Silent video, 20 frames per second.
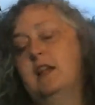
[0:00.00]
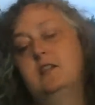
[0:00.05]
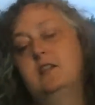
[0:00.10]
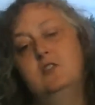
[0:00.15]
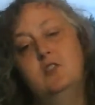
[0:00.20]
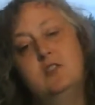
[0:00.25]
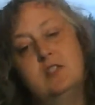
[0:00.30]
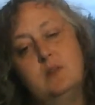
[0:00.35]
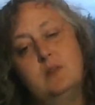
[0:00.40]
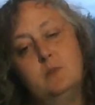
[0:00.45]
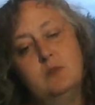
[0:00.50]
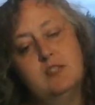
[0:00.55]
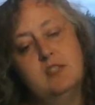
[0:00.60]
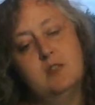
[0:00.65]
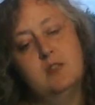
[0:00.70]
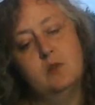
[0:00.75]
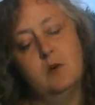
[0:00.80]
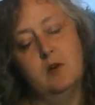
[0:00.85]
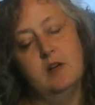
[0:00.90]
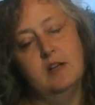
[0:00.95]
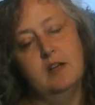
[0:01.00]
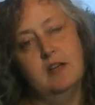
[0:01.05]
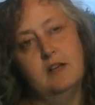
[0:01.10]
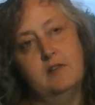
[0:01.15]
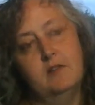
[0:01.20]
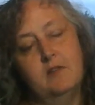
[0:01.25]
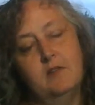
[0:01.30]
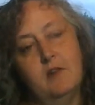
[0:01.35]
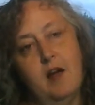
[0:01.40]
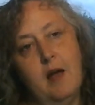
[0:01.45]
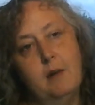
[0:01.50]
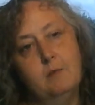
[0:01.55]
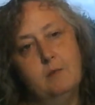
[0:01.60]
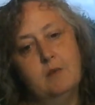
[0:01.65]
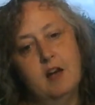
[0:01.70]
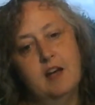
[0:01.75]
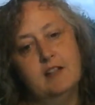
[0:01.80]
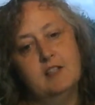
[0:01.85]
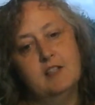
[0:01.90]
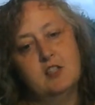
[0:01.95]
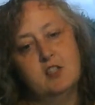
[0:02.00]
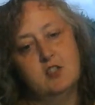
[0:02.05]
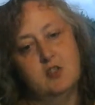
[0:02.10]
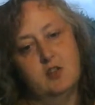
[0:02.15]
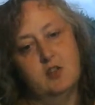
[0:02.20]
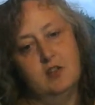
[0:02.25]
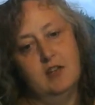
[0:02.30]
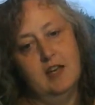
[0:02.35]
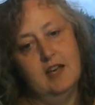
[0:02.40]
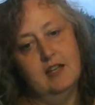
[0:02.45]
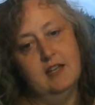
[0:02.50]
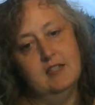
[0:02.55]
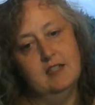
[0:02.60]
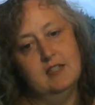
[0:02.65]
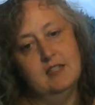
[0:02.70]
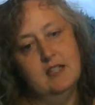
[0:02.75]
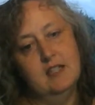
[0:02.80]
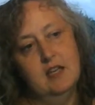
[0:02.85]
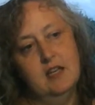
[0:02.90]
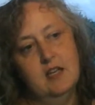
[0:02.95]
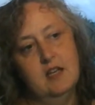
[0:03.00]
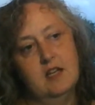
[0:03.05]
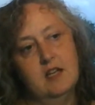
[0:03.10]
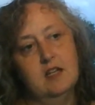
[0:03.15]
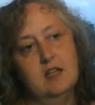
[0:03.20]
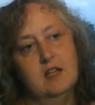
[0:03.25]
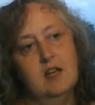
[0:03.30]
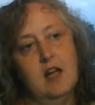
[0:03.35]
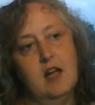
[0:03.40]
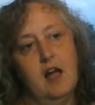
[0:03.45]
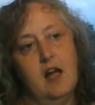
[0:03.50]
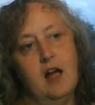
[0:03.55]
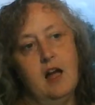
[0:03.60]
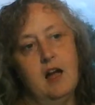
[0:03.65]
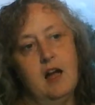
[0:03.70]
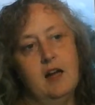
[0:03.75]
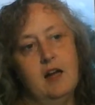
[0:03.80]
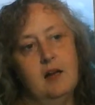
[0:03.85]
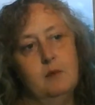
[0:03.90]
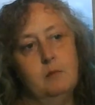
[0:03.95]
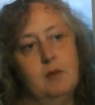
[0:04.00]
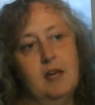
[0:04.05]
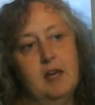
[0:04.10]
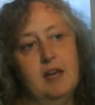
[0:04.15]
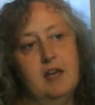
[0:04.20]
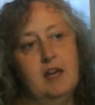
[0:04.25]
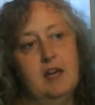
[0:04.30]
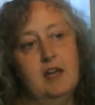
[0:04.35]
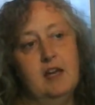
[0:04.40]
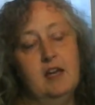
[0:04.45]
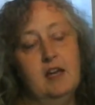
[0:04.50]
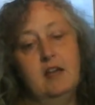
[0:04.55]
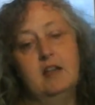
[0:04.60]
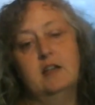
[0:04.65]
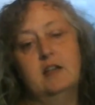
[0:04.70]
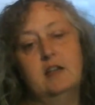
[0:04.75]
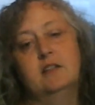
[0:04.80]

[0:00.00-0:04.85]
do some restorative. I'm not sure yet. I may